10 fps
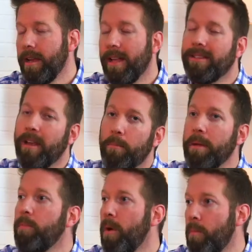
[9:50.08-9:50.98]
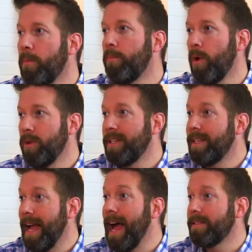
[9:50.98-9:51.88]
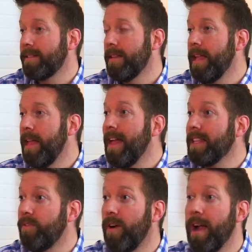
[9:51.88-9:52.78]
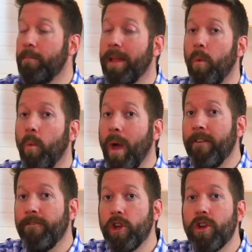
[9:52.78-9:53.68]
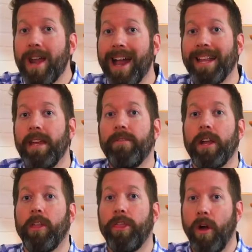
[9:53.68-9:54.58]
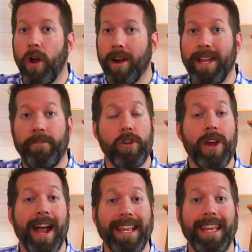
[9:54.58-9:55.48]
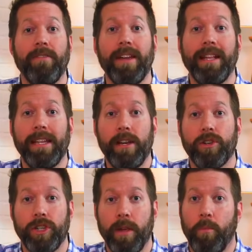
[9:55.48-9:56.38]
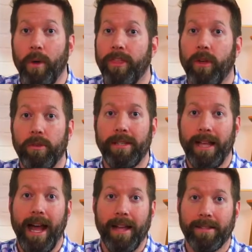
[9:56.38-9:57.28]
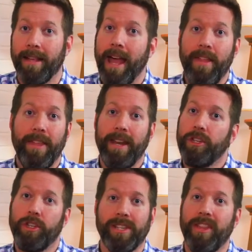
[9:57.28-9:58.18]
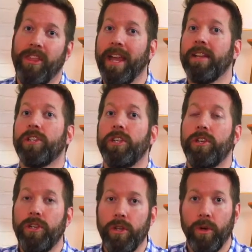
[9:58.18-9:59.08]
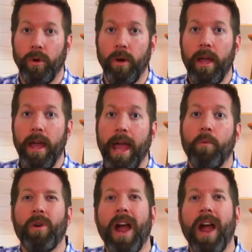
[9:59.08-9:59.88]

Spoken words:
Now, some people are more prone to tasks, and that's fine. But if you're not giving authority, if you're not giving leadership with those tasks, then it's just things to do. And we're